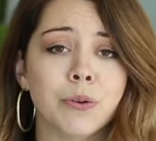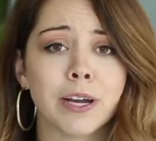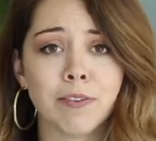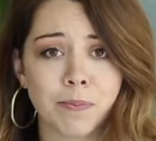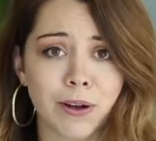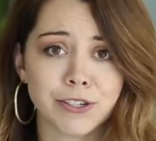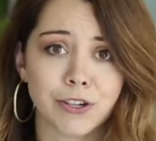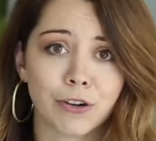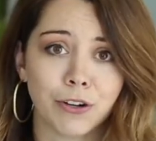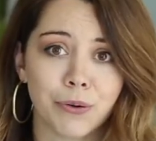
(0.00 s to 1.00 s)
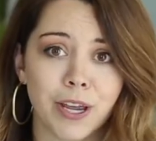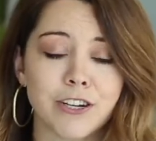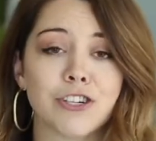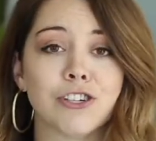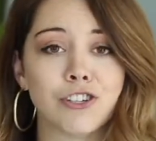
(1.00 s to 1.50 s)
give up on certain
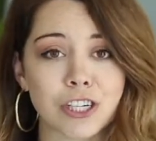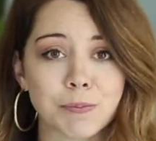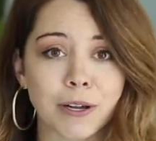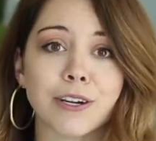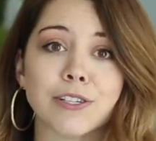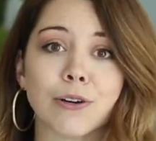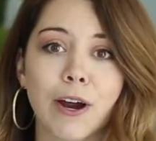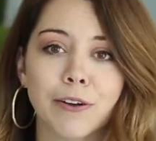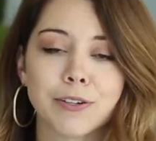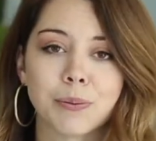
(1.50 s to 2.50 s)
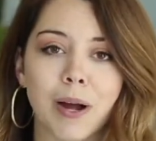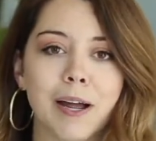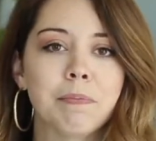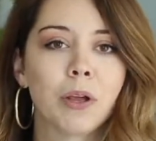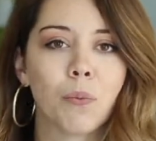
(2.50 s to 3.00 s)
locations just because the ground is
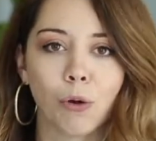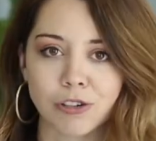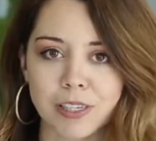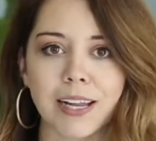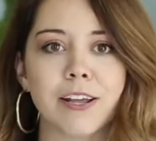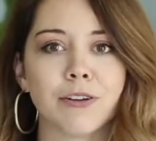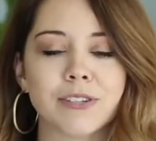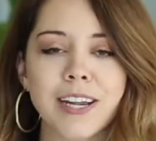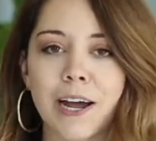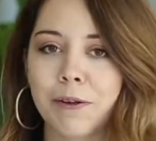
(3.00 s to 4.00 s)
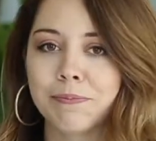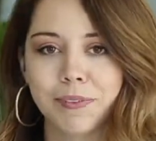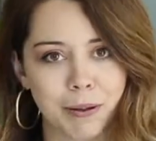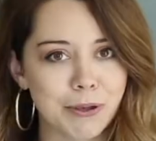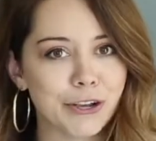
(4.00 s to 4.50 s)
wet. We'll just lay those down
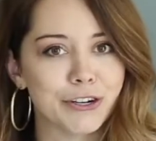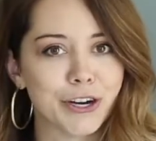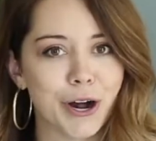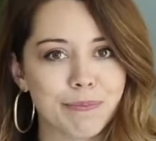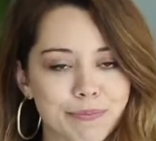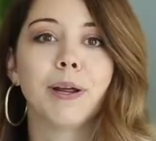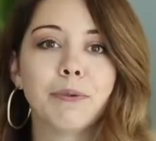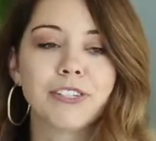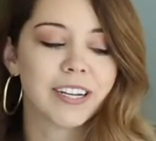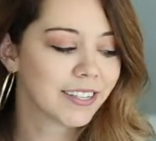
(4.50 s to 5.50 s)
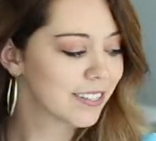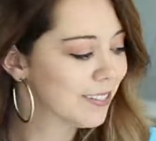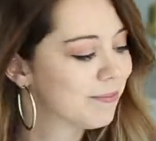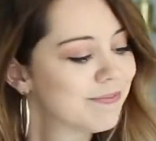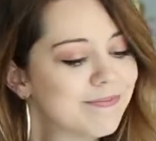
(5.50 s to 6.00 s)
and be good to go. Number
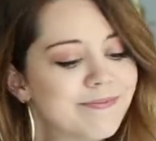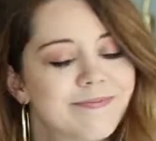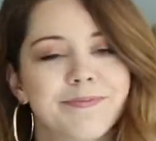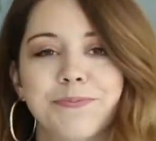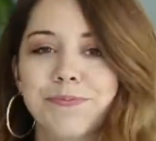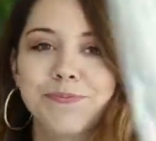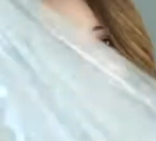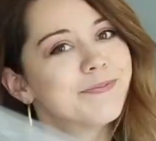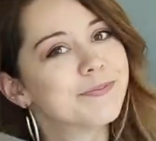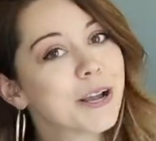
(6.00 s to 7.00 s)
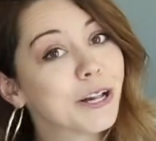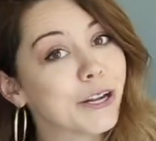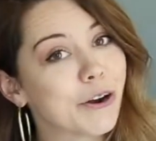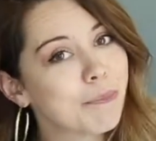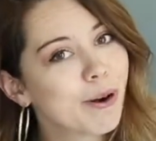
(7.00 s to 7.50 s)
six,
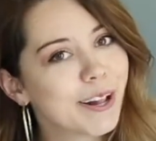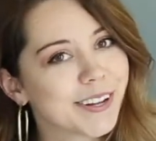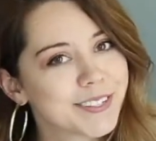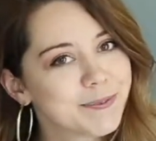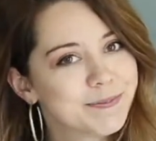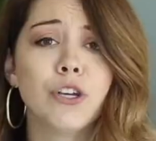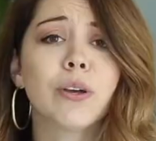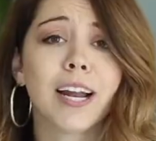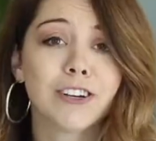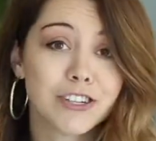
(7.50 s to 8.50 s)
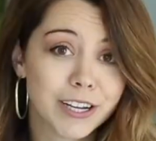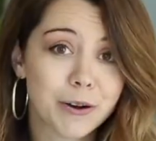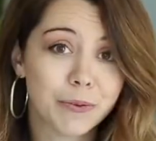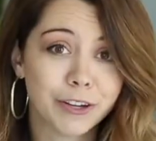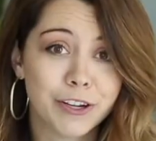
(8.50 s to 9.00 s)
clear umbrellas. You can actually
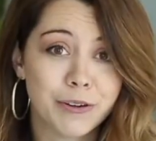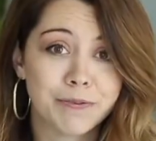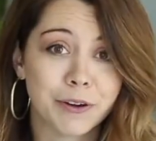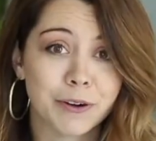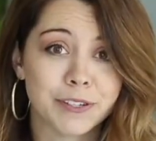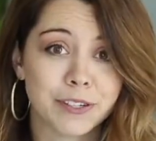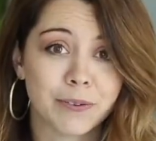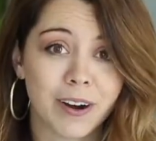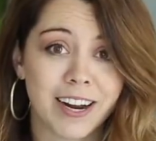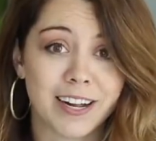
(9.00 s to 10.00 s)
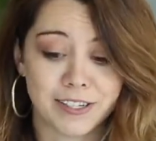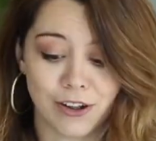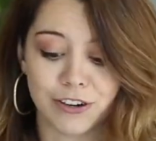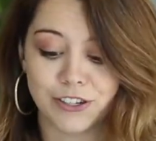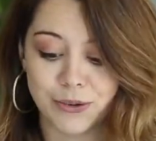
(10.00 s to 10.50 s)
get really cute photos in the rain as
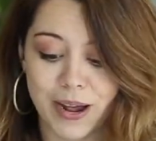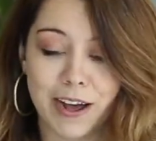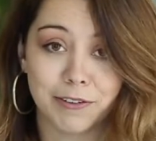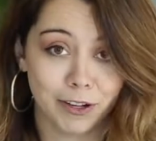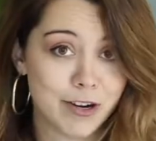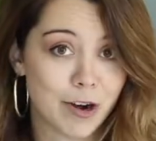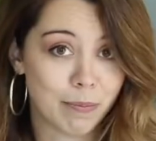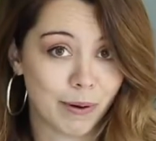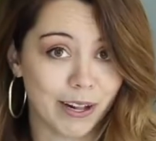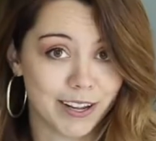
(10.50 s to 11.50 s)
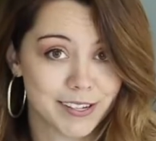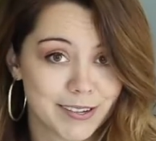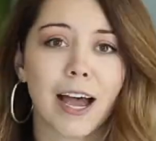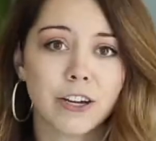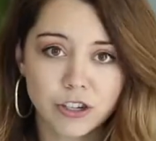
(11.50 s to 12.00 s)
long as you have clear
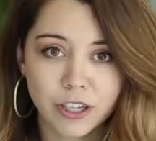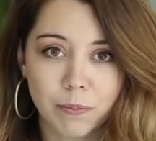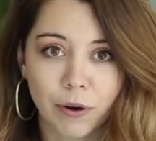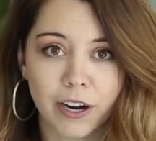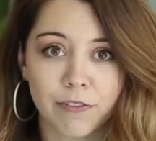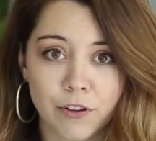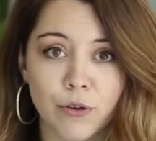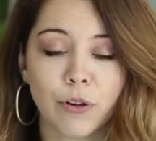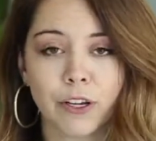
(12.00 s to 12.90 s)
umbrellas. I usually bring a few